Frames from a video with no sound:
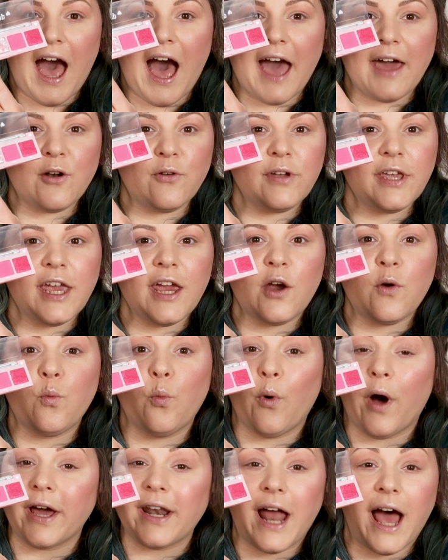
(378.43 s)
I don't care
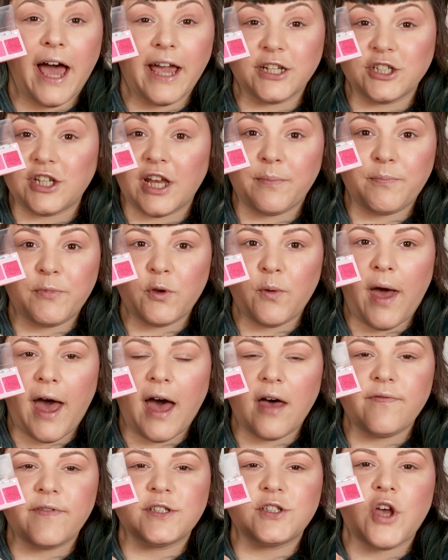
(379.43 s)
what eye shape you
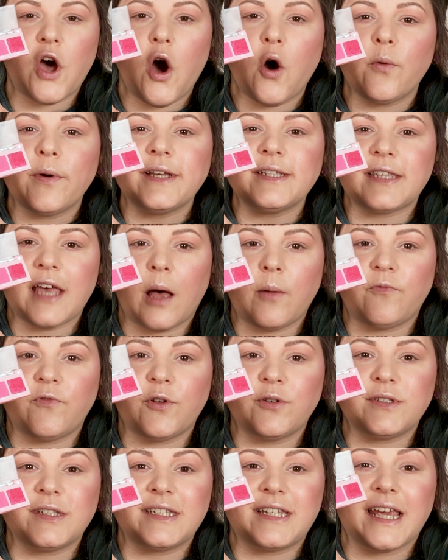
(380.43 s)
have, it's always
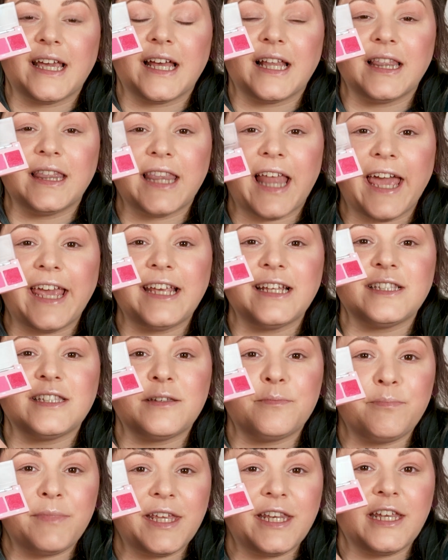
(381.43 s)
helpful to take a light
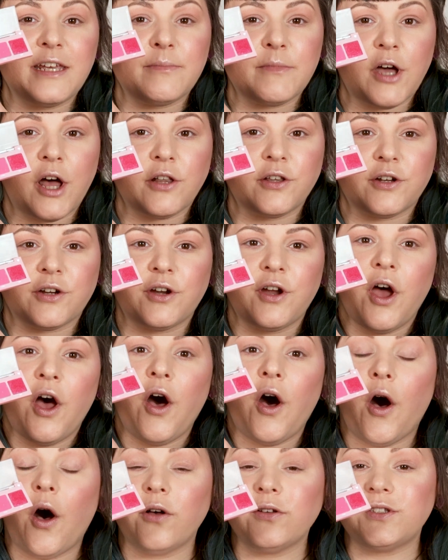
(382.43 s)
to medium color,
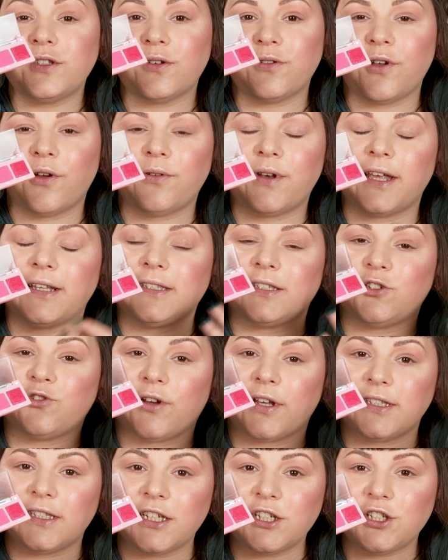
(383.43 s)
also known as a
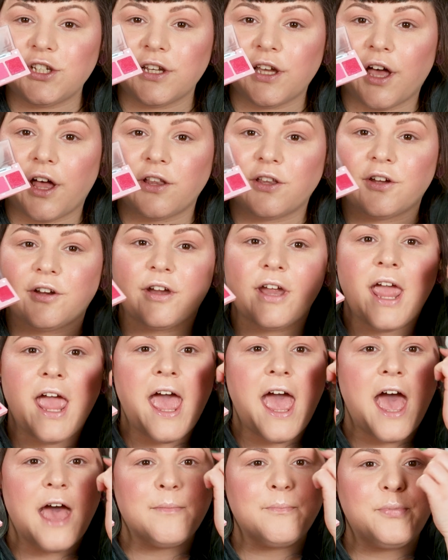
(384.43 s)
transition color,
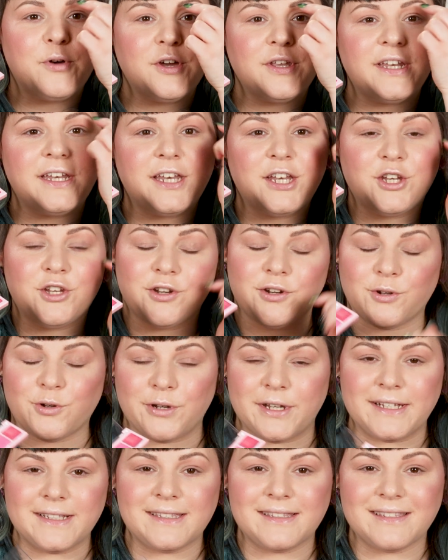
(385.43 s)
and put it in your
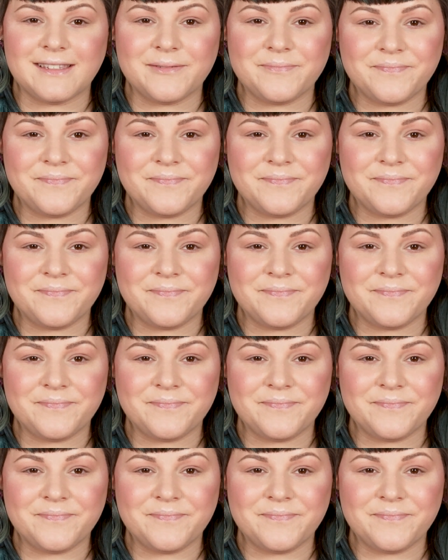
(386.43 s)
crease.